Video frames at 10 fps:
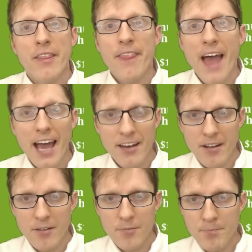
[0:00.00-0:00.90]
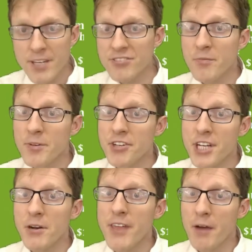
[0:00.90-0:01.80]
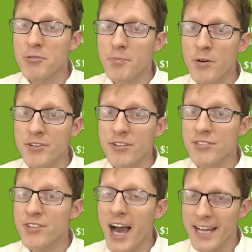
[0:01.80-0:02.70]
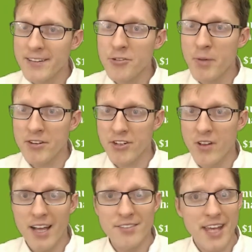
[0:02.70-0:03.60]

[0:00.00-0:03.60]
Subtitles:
that piece of machinery that was purchased is highly specialized